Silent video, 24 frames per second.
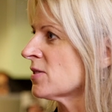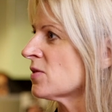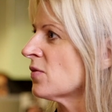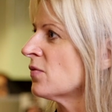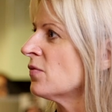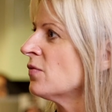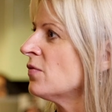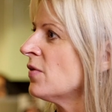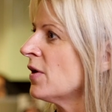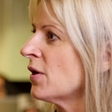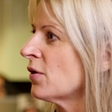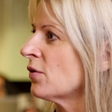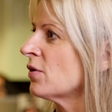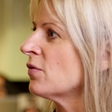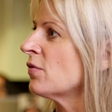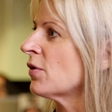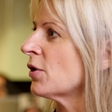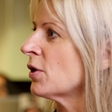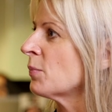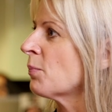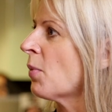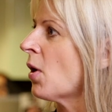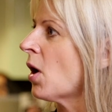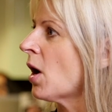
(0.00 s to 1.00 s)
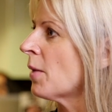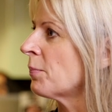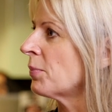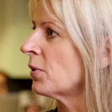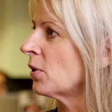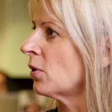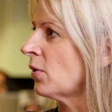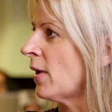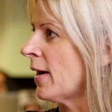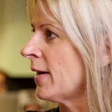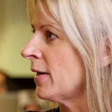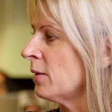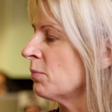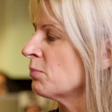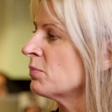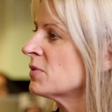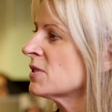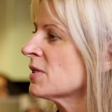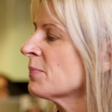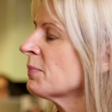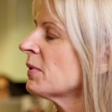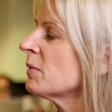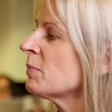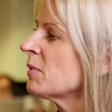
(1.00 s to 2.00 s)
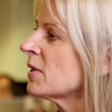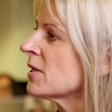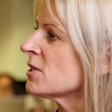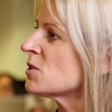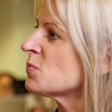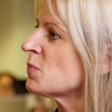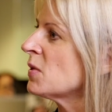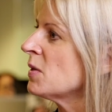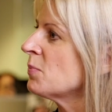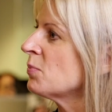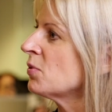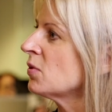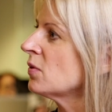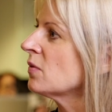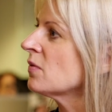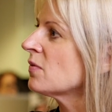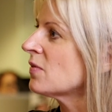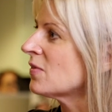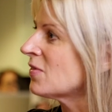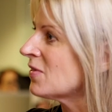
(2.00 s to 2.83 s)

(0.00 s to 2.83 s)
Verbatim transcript: is a very, very popular item simply because people